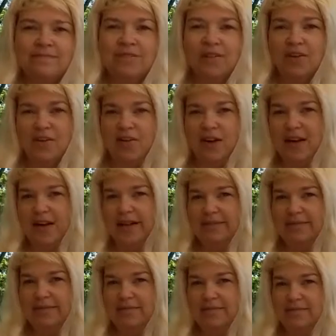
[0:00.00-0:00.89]
All right.
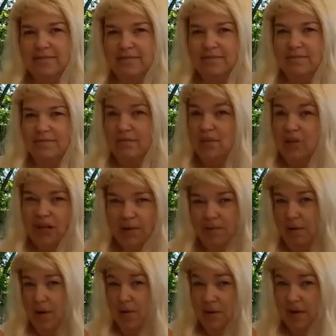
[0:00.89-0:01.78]
You
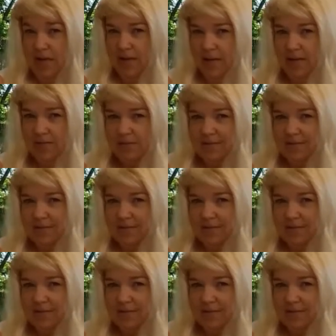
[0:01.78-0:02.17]
like my wig?